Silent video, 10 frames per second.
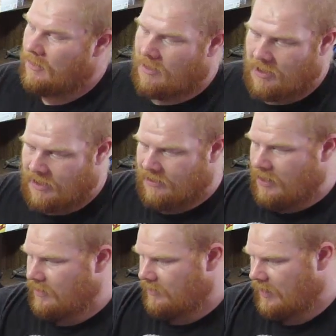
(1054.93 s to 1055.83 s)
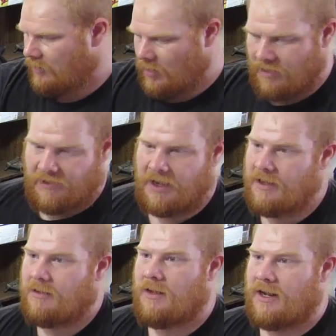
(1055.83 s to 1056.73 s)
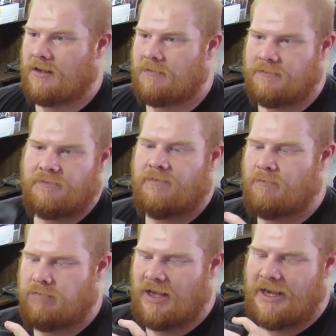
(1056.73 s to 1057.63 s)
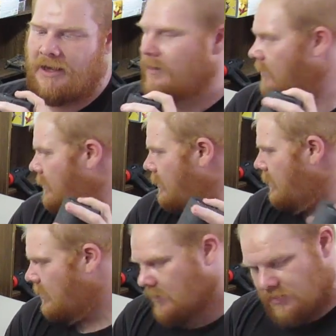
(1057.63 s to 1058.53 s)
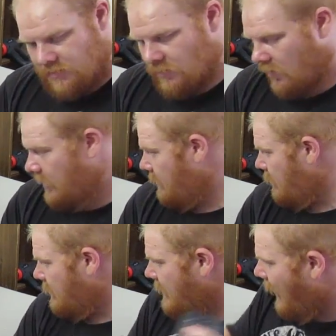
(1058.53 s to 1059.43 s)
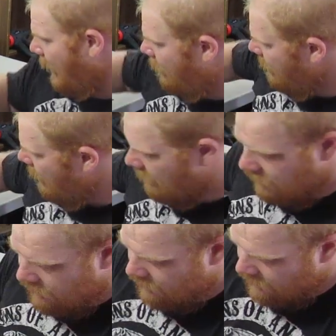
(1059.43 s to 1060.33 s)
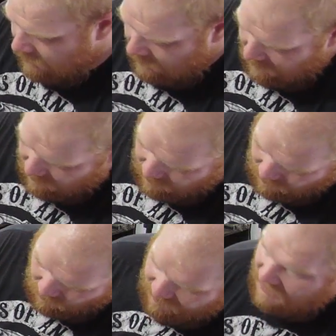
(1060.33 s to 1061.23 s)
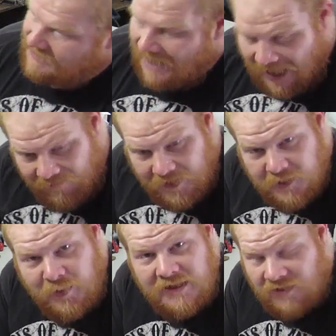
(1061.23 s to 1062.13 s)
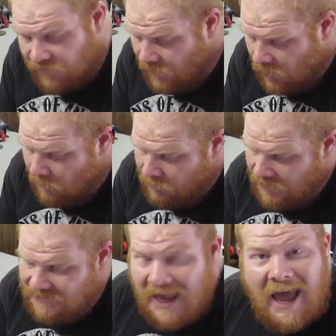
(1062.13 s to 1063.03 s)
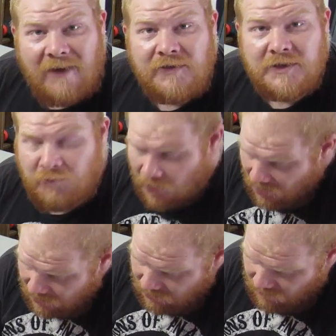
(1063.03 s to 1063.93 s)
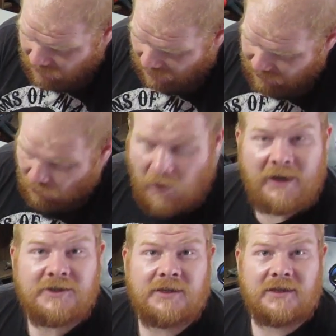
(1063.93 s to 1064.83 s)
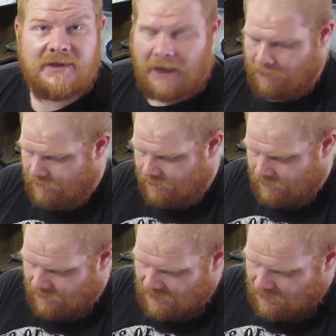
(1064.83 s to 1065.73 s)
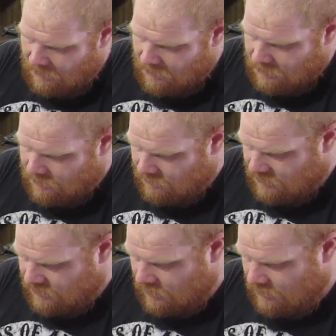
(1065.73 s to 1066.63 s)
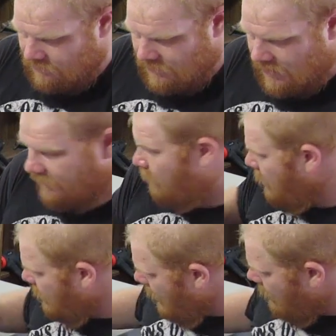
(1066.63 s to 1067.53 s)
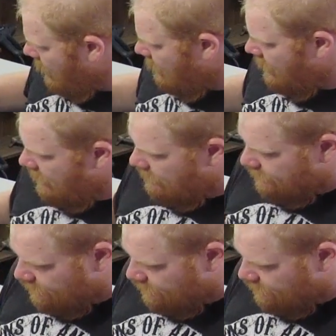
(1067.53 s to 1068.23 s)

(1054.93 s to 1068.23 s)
All right, good. Now you have a handle and a blade. So we'll go ahead and do the top now. With this 1/2 inch piece of foam plus a 1/2 inch plug, you've got your 1 inch at the top. So we'll just go ahead and kind of put that on there.